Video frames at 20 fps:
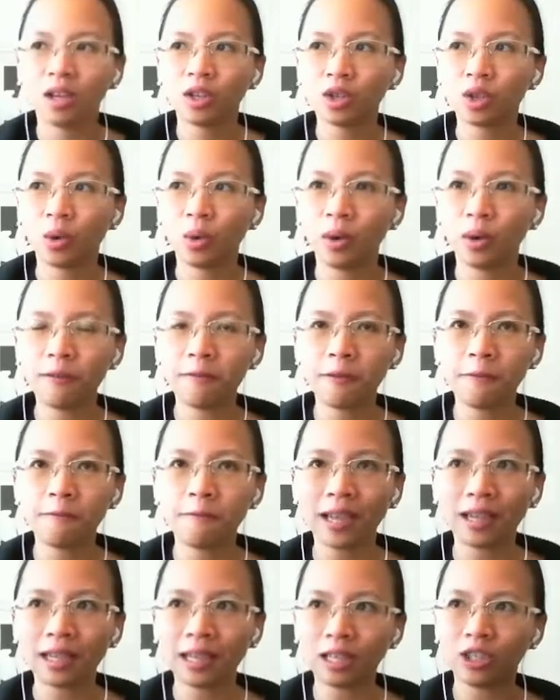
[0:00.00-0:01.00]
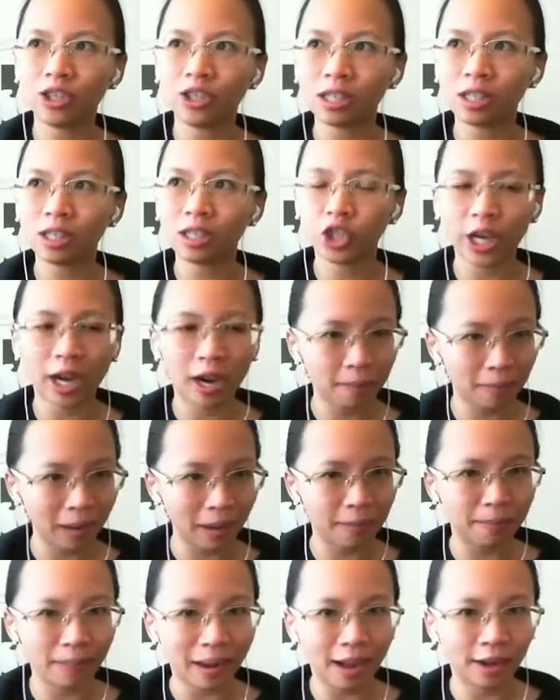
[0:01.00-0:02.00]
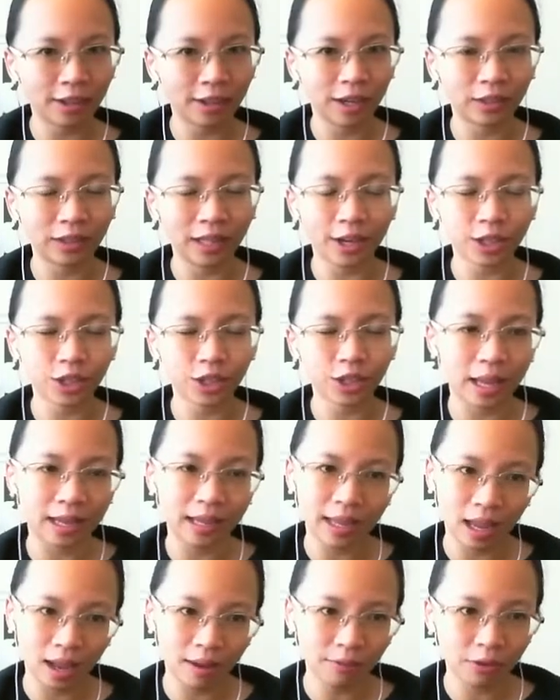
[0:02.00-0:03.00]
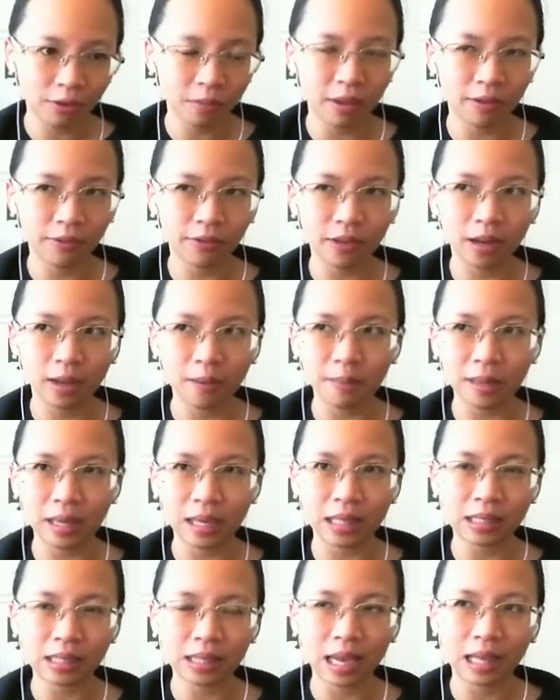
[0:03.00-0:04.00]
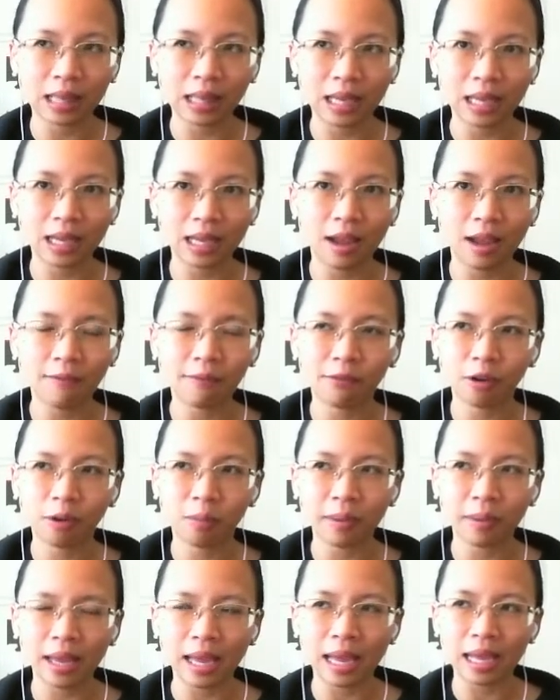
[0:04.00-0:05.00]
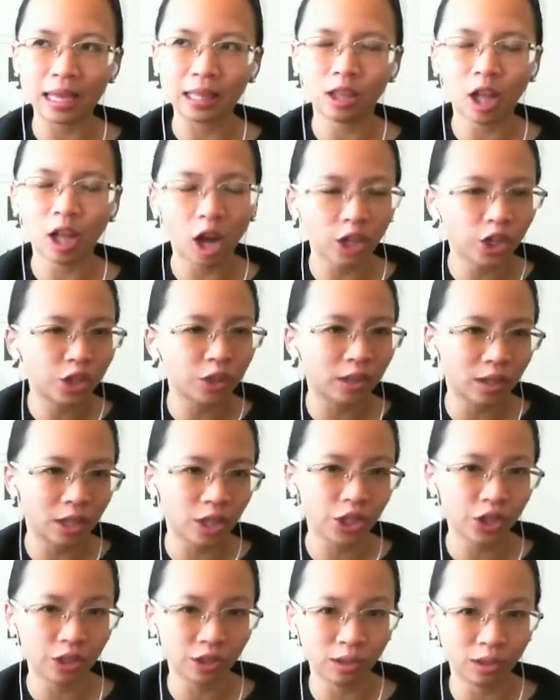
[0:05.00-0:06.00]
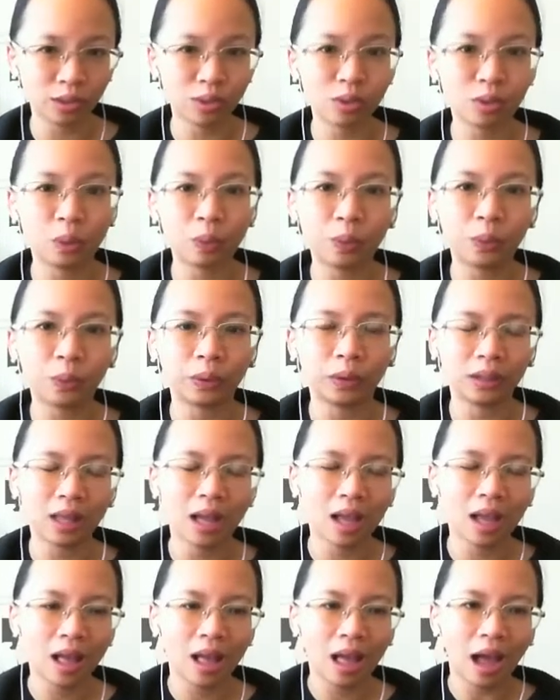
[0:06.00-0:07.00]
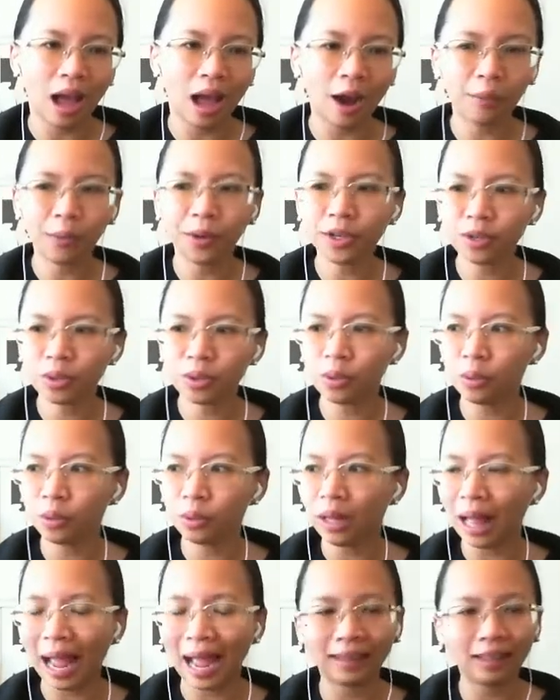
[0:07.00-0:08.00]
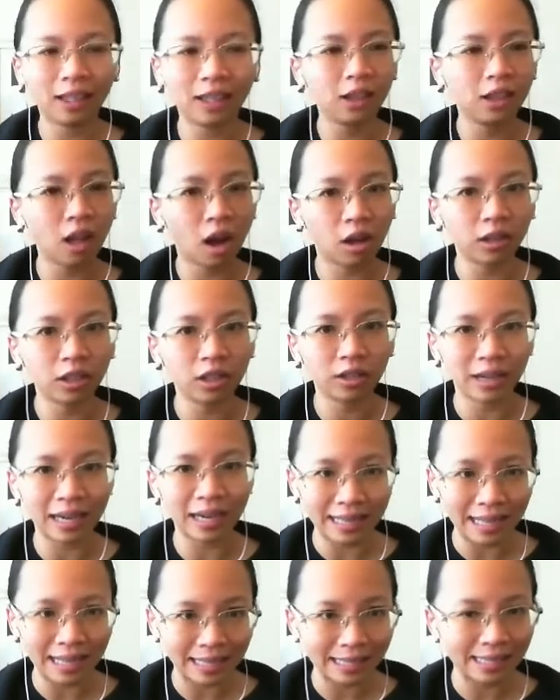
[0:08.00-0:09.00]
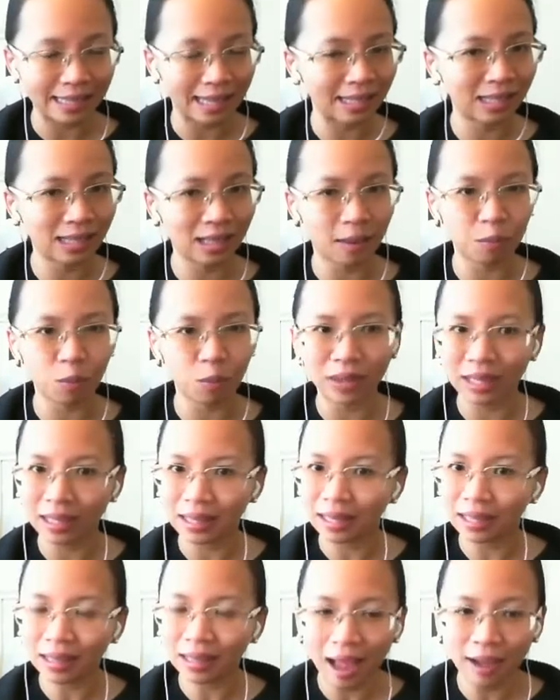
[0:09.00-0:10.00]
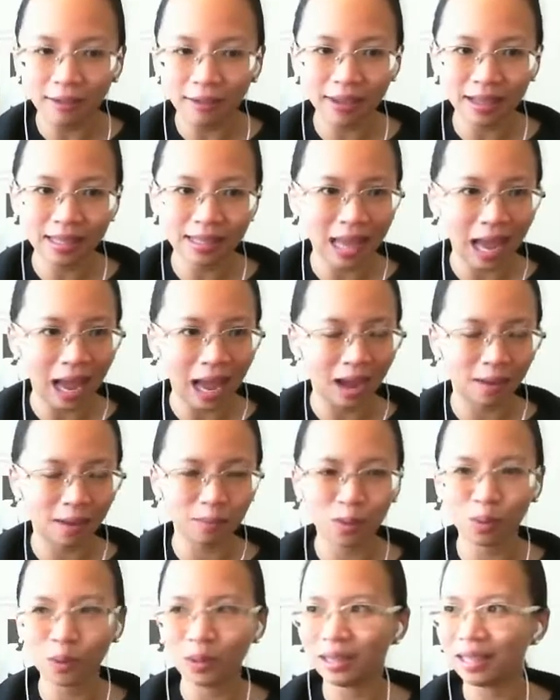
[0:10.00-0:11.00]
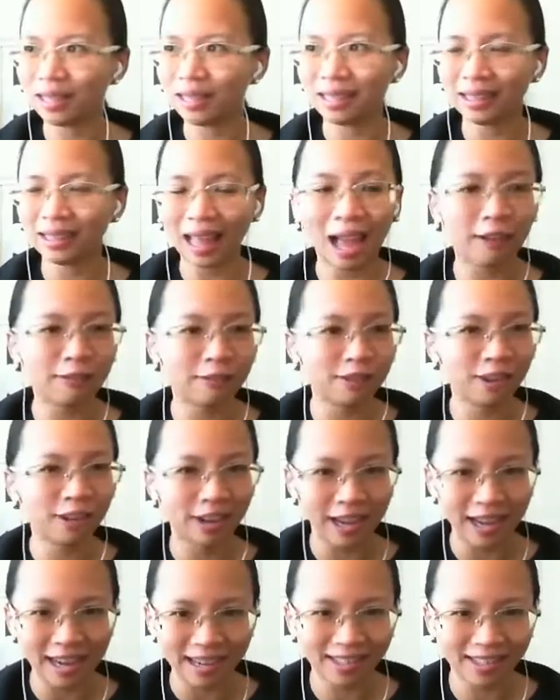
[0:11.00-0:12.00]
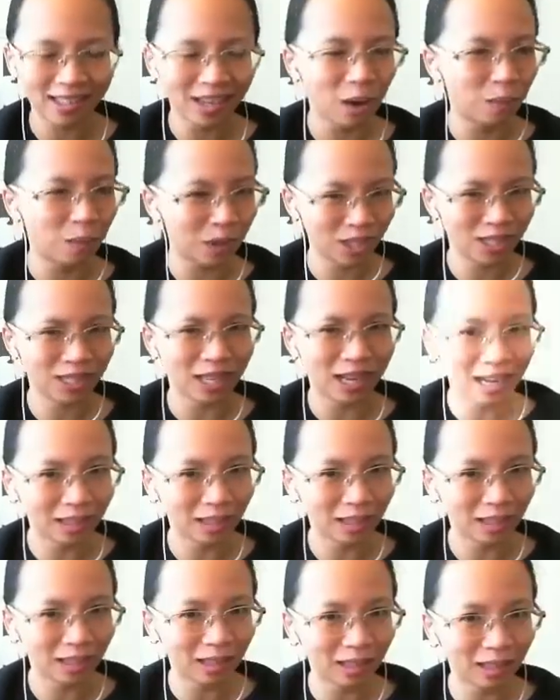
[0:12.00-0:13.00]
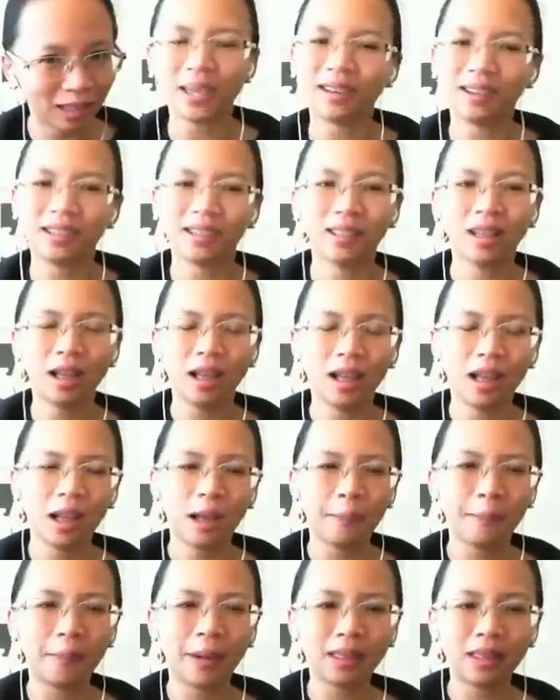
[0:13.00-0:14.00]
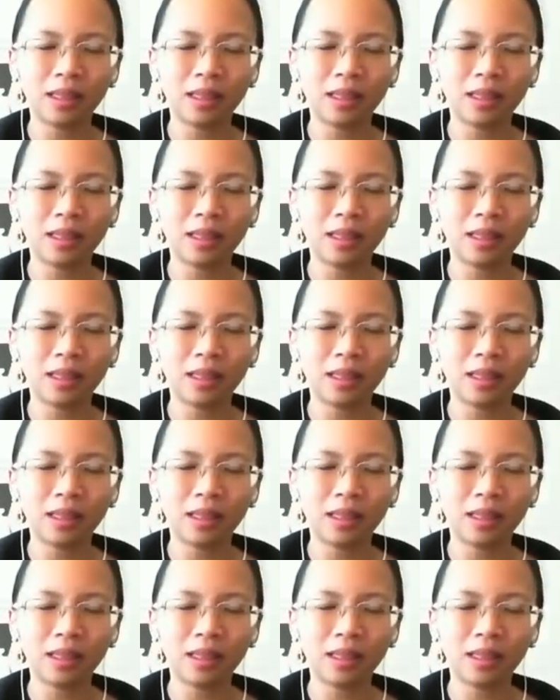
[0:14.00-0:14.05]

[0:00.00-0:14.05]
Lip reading: So if I can just share my background, actually, I came from the Philippines and I came from a non-traditional school. Our school had a non-graded system. We didn't have exams, we didn't have grades, which is a little bit weird. But